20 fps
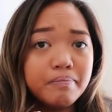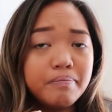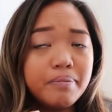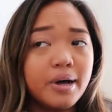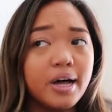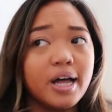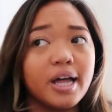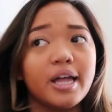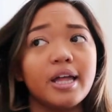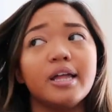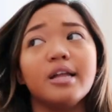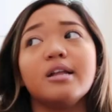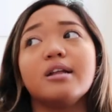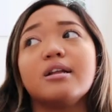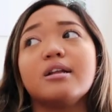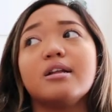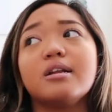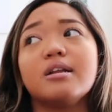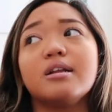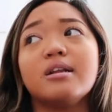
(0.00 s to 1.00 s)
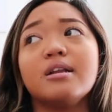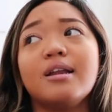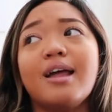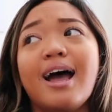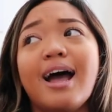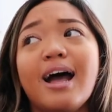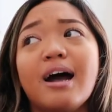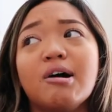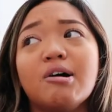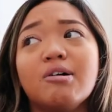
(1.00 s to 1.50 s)
But
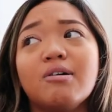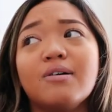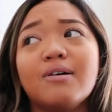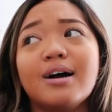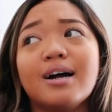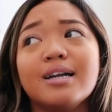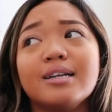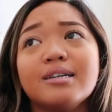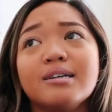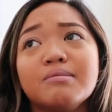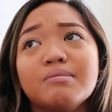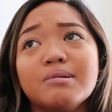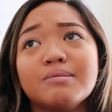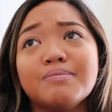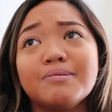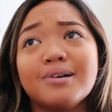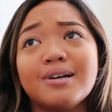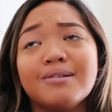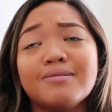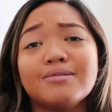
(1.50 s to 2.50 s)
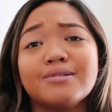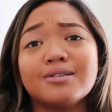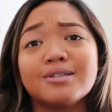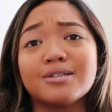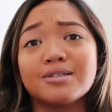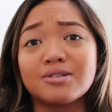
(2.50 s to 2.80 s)
now I tell people I have